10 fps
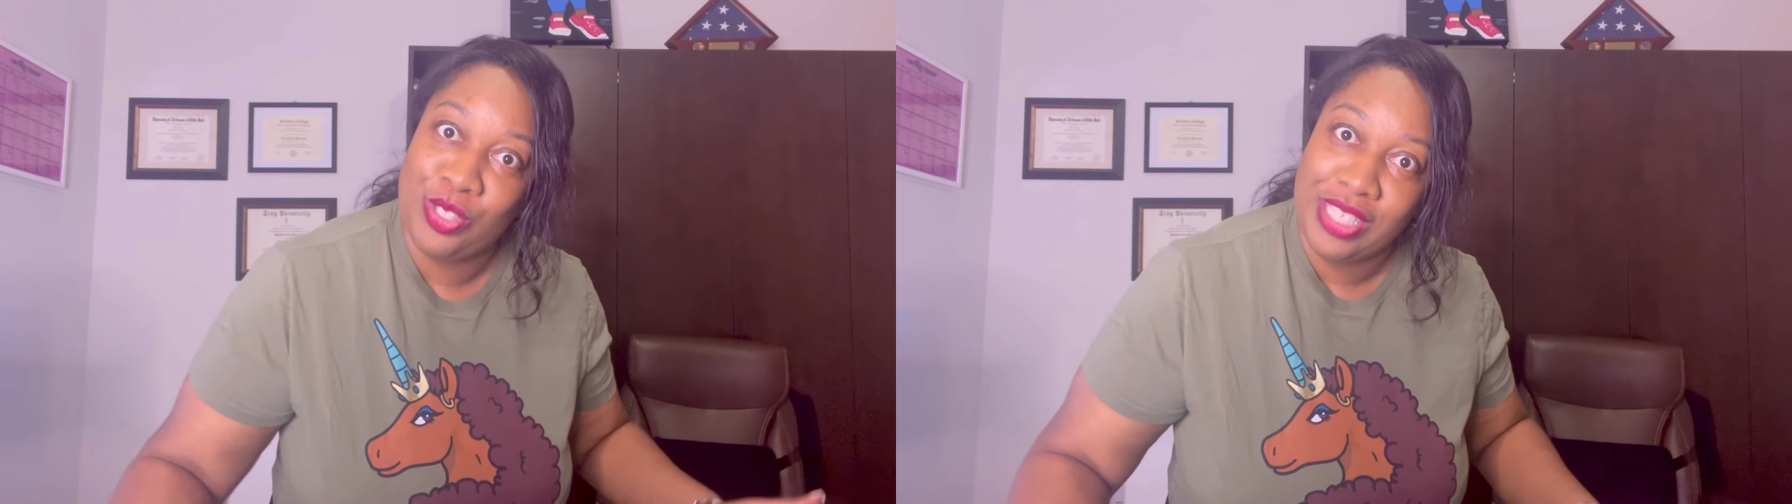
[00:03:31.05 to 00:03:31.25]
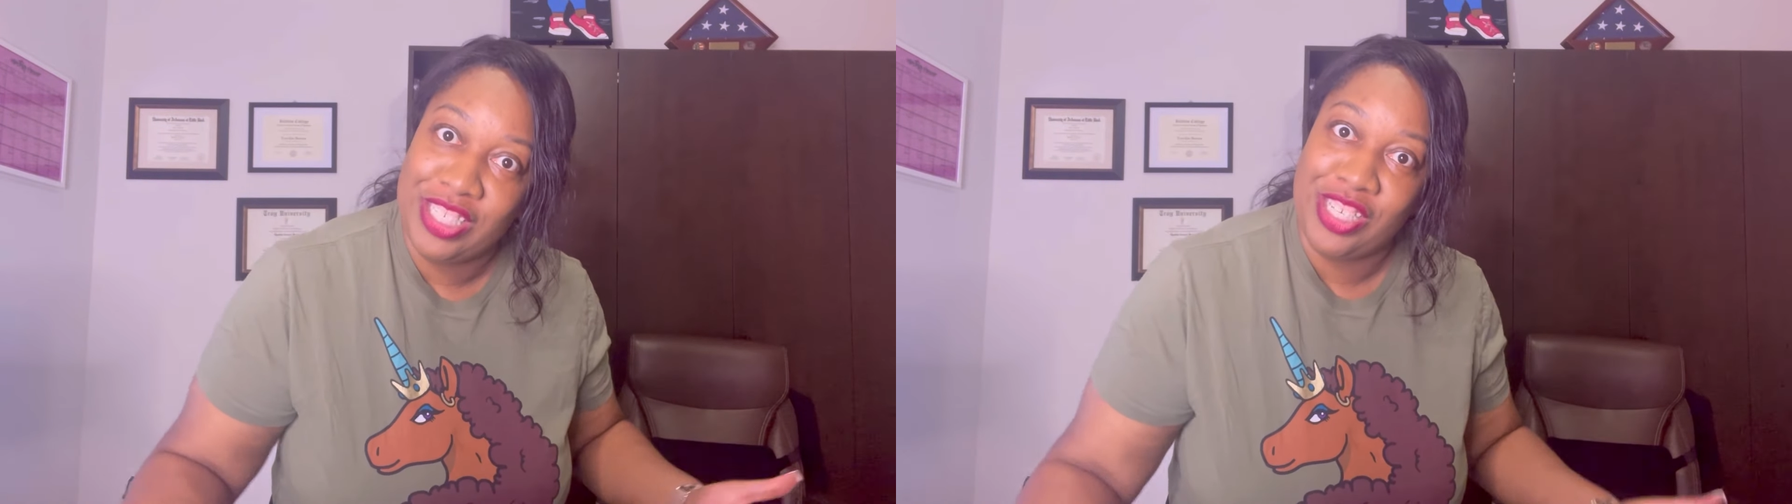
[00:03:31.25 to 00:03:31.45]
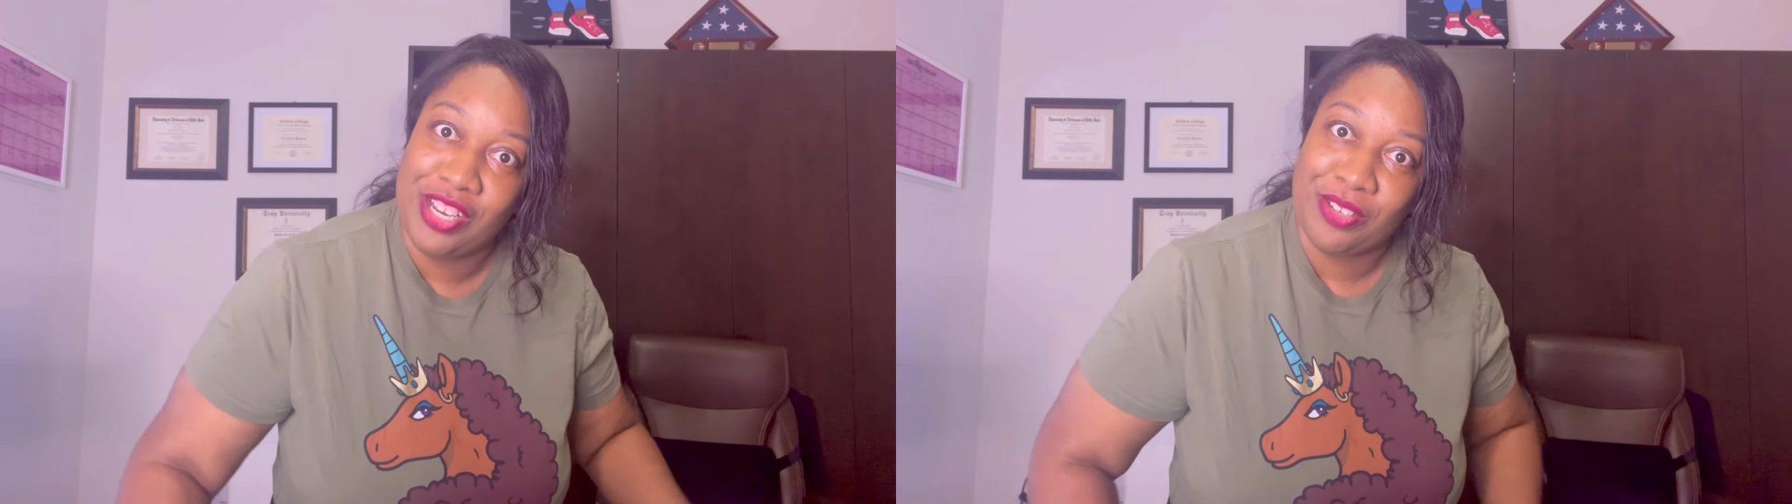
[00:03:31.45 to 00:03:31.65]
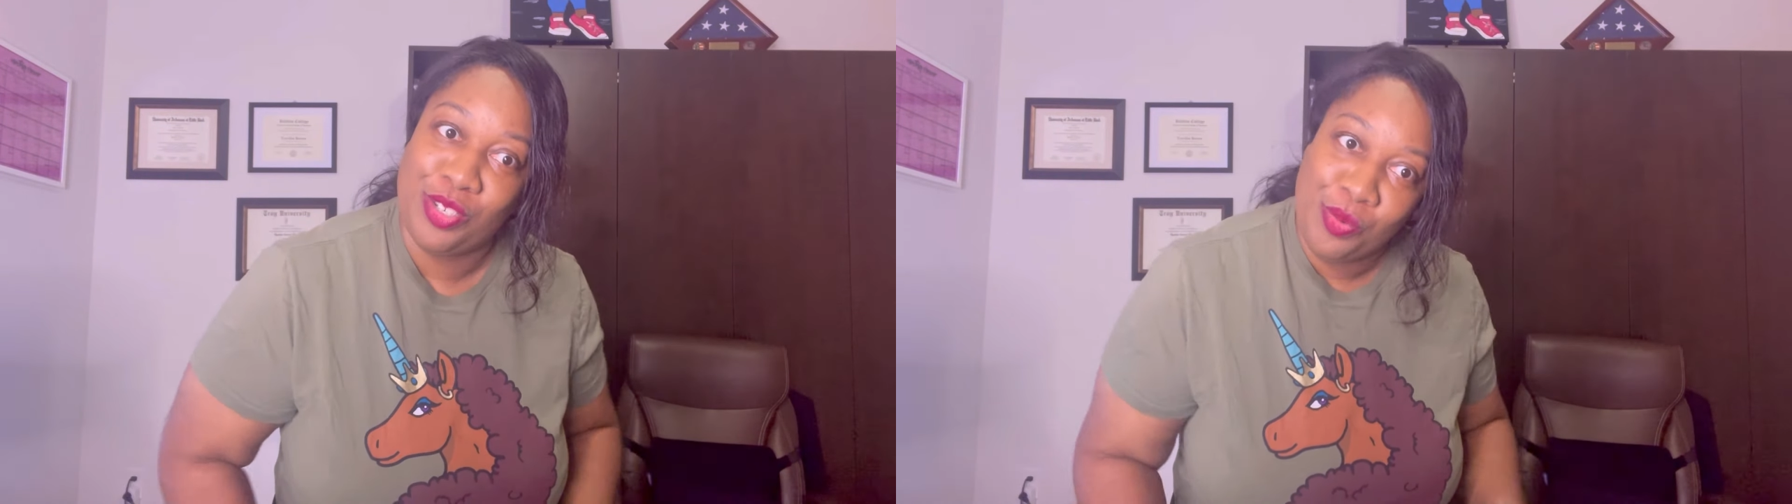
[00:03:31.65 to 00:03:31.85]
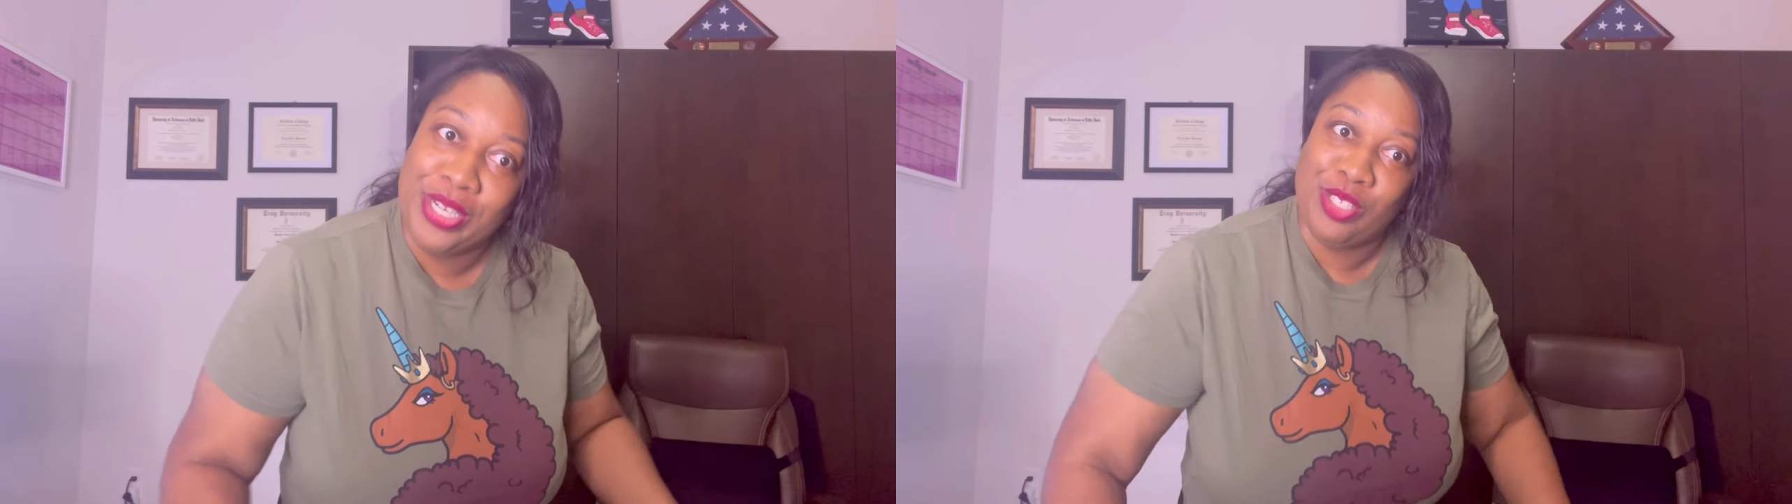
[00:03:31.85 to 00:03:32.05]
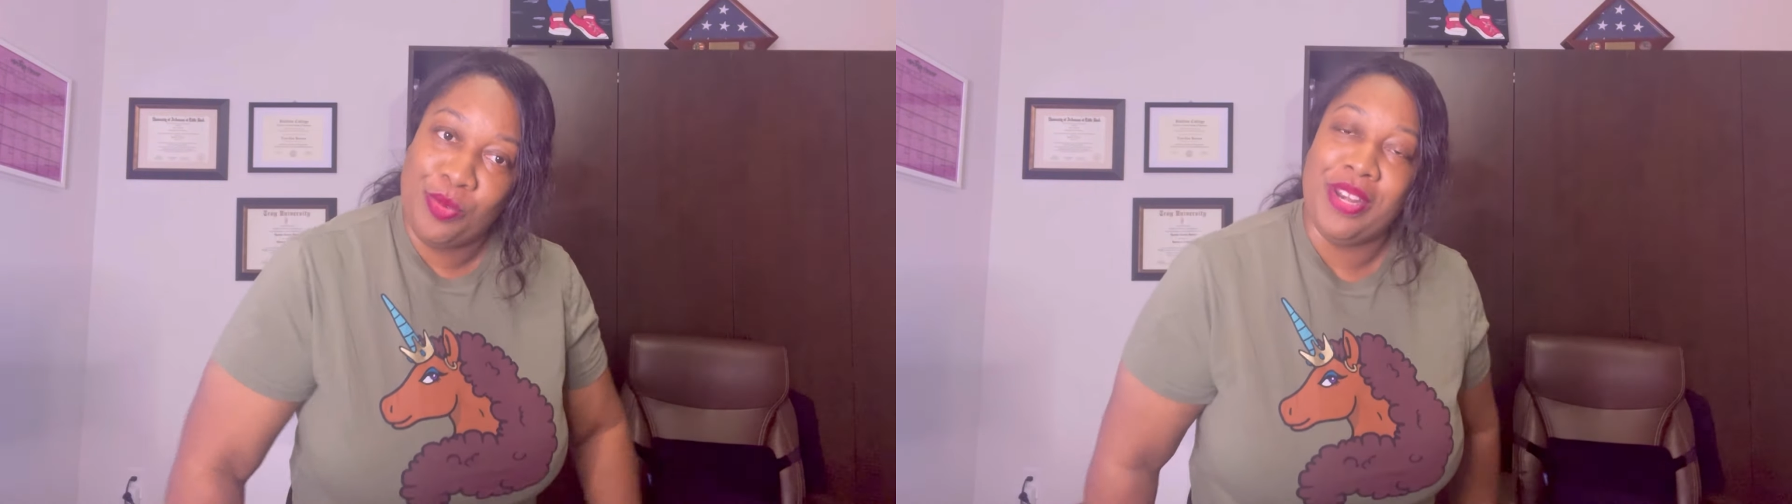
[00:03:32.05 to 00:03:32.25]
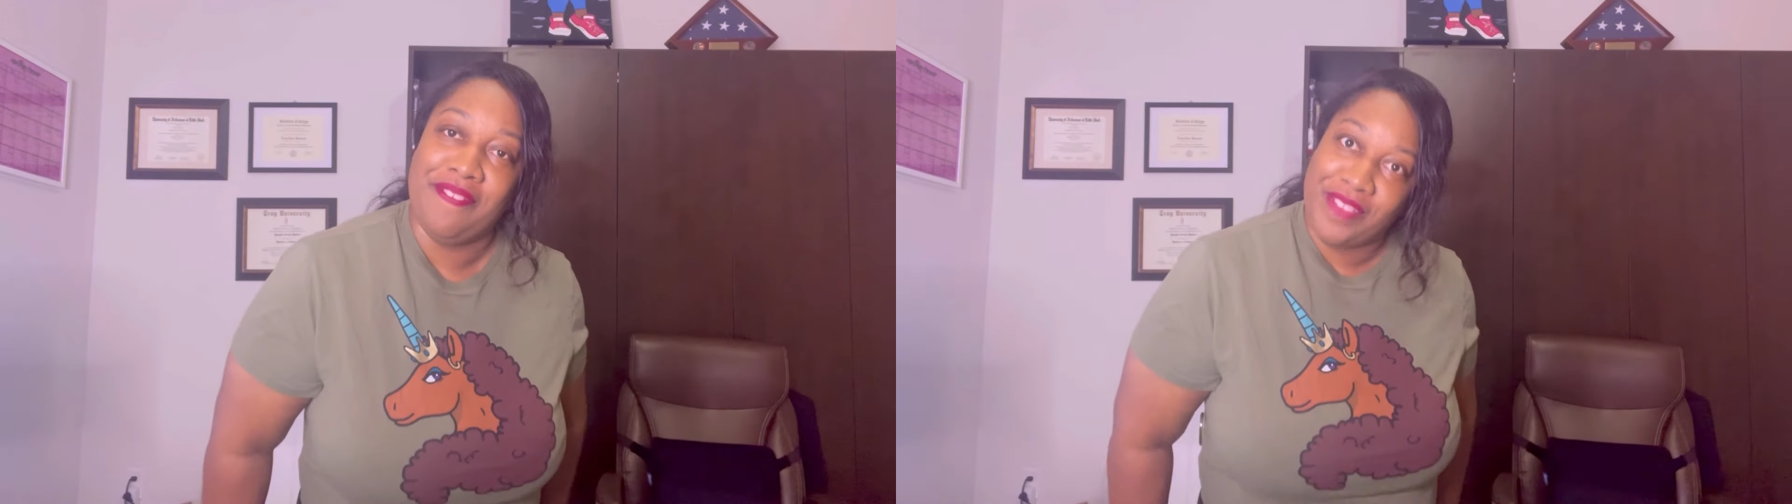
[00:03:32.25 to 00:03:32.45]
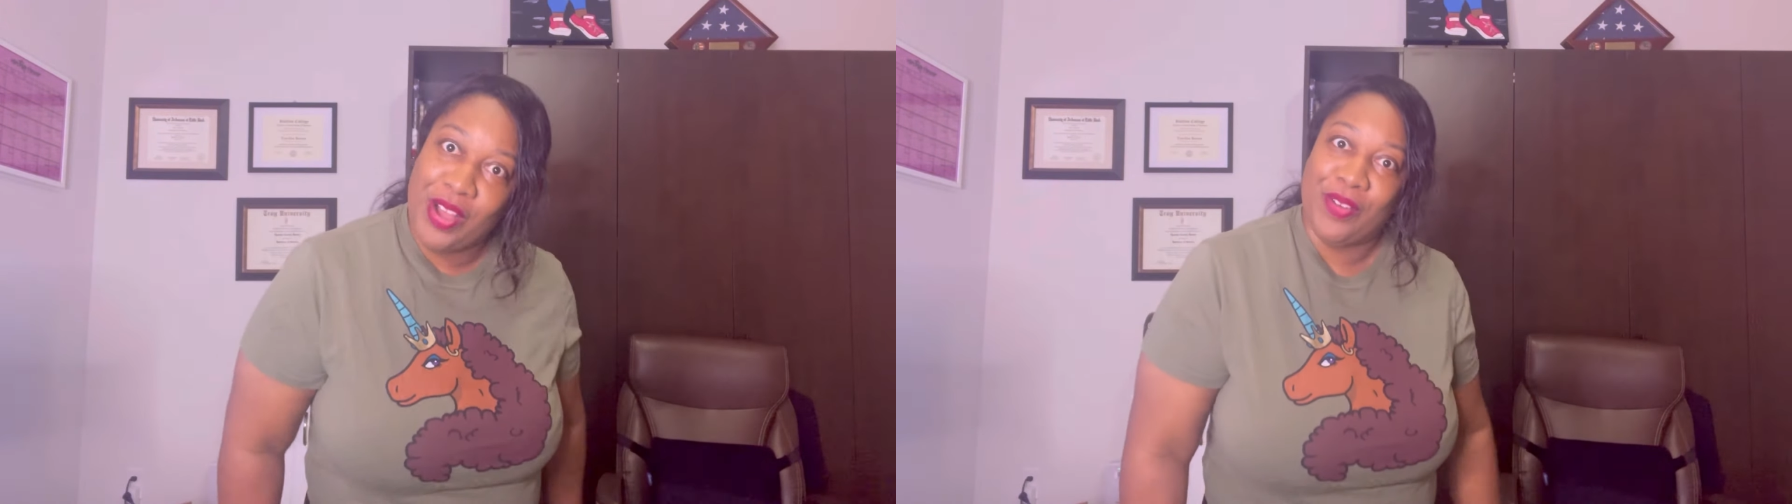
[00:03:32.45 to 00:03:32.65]
this year,
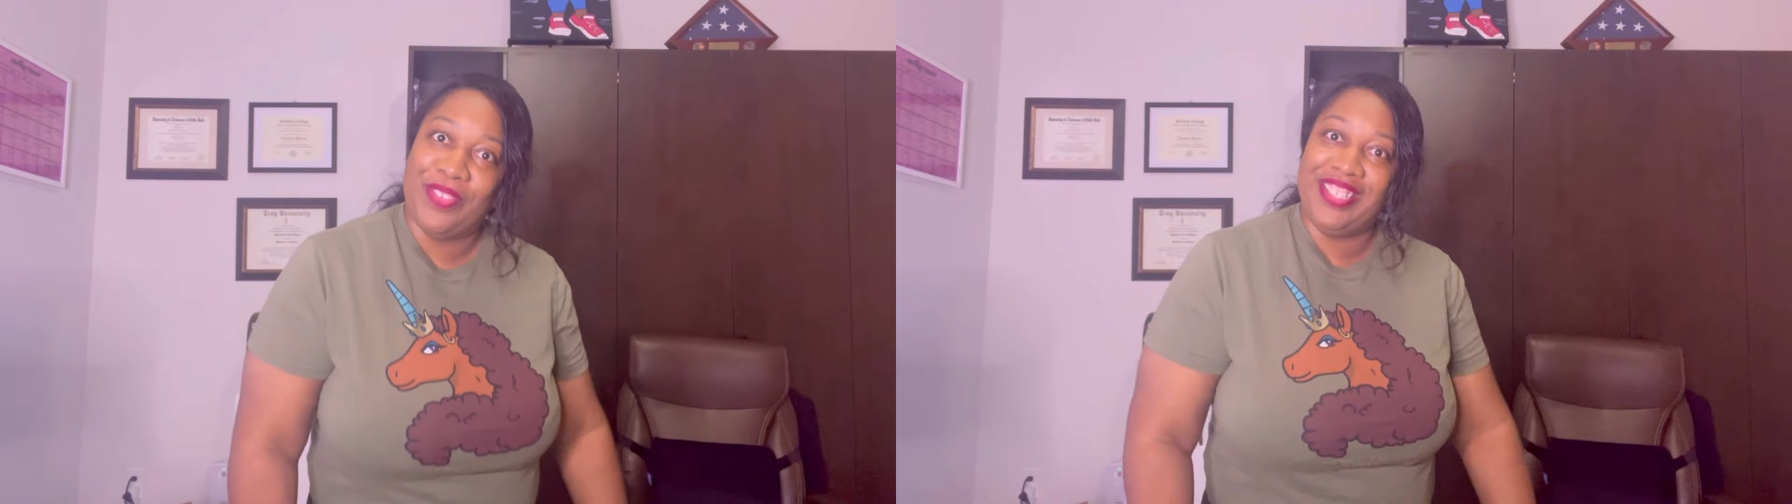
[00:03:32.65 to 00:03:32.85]
2024.